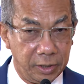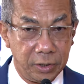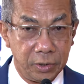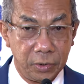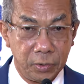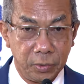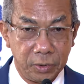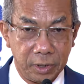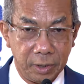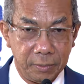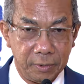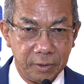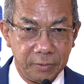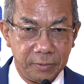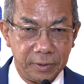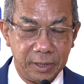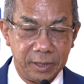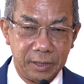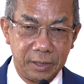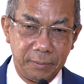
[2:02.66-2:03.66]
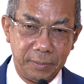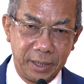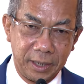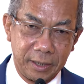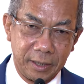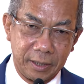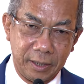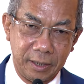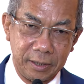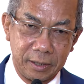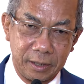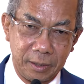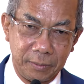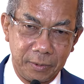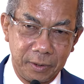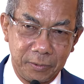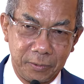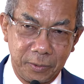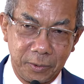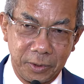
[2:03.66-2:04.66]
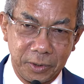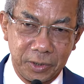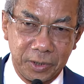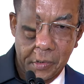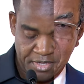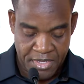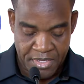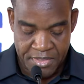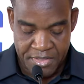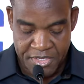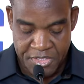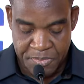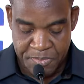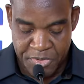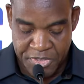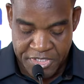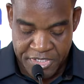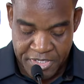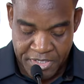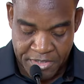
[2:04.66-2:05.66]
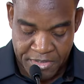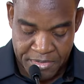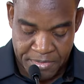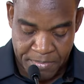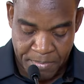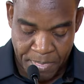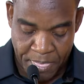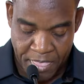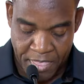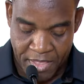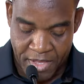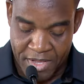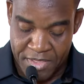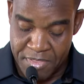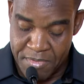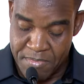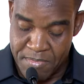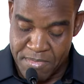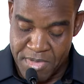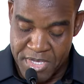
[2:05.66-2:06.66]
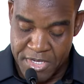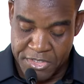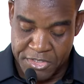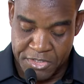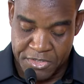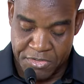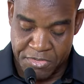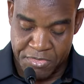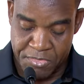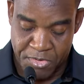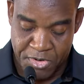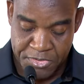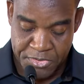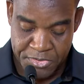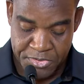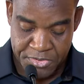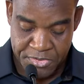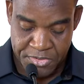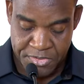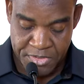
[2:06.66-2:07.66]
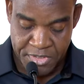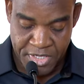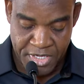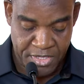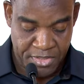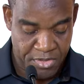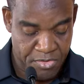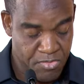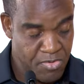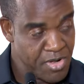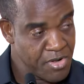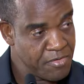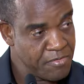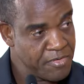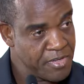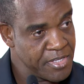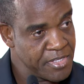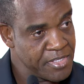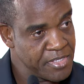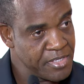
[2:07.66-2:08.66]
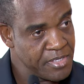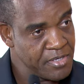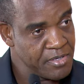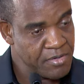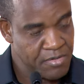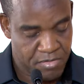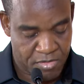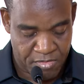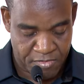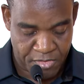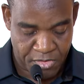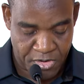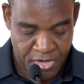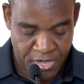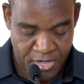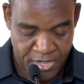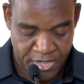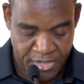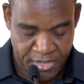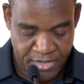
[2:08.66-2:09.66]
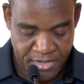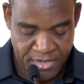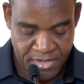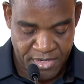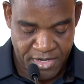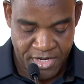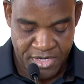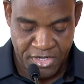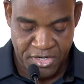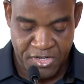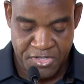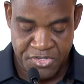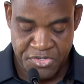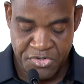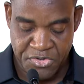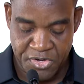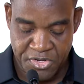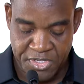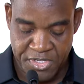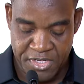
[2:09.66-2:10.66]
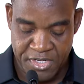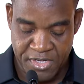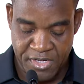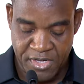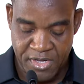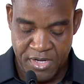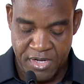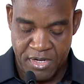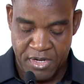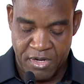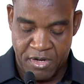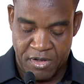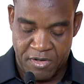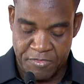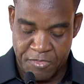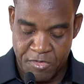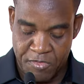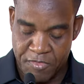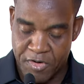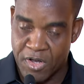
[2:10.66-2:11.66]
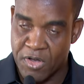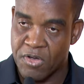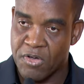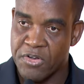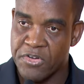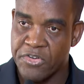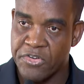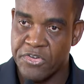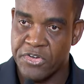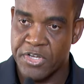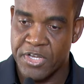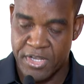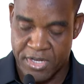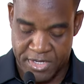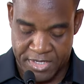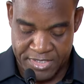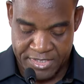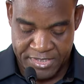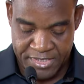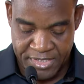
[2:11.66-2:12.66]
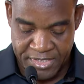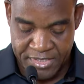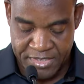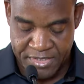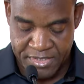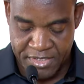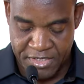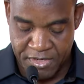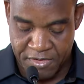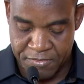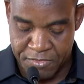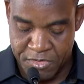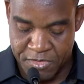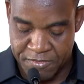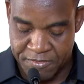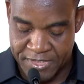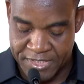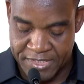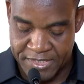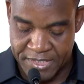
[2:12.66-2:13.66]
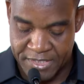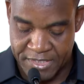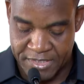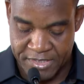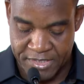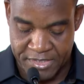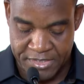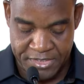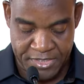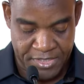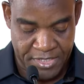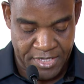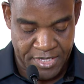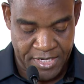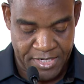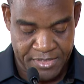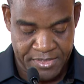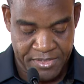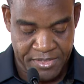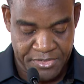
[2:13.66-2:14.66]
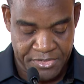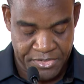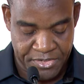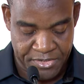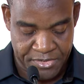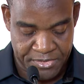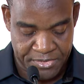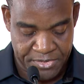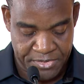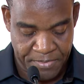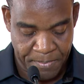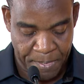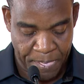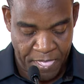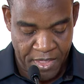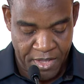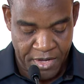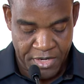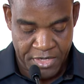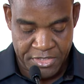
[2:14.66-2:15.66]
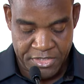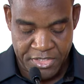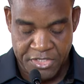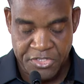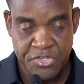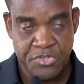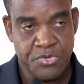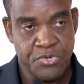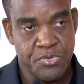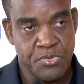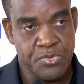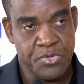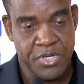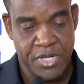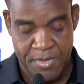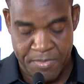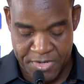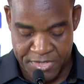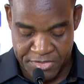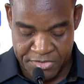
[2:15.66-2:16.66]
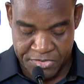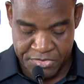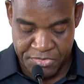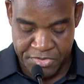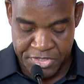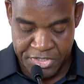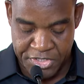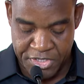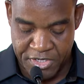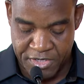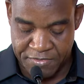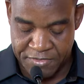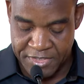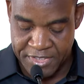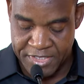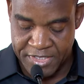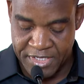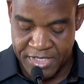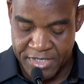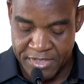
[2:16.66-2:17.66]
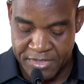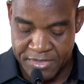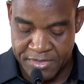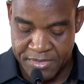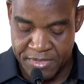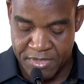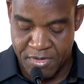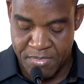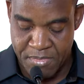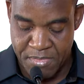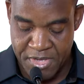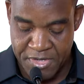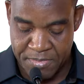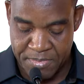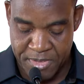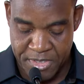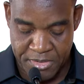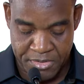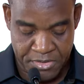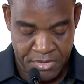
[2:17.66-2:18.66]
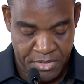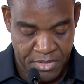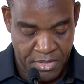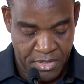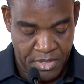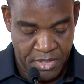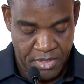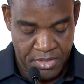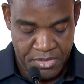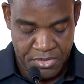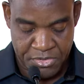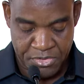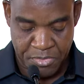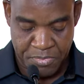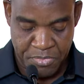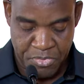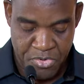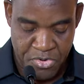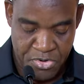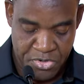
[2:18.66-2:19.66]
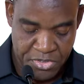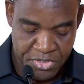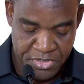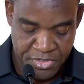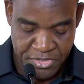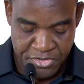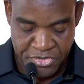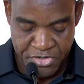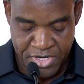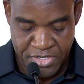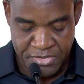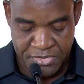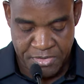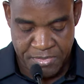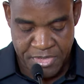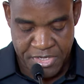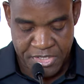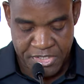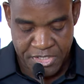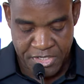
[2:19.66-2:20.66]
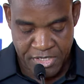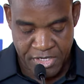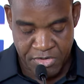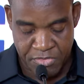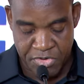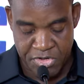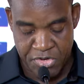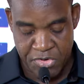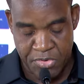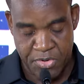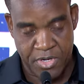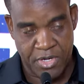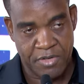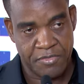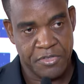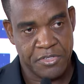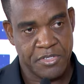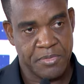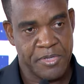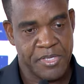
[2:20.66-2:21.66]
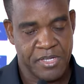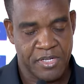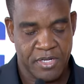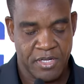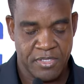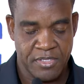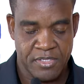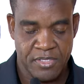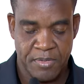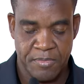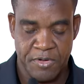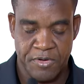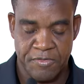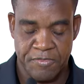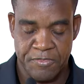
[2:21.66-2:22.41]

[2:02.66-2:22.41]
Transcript: is suitable for the Jamaica Constabulary Force. This project and the major thrust in the renovating, overhauling and constructing of over 160 of our facilities in the last 6 years is a true demonstration of the state's commitment to support the transformation and renewal of the Jamaica Constabulary